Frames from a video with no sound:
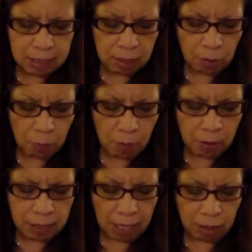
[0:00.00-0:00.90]
Cedar
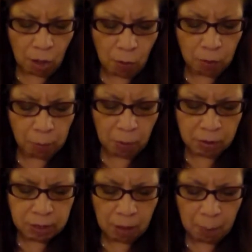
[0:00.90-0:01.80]
wood and oak
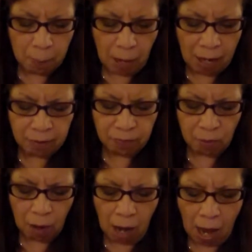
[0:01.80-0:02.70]
moss combine
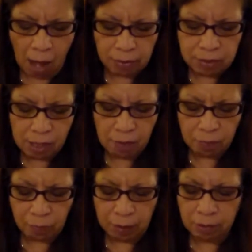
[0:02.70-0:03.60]
for a holiday
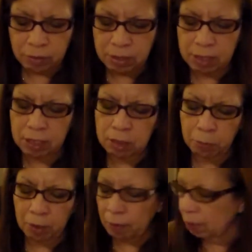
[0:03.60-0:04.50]
fragrance
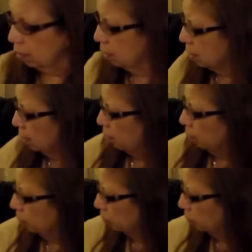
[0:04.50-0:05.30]
experience.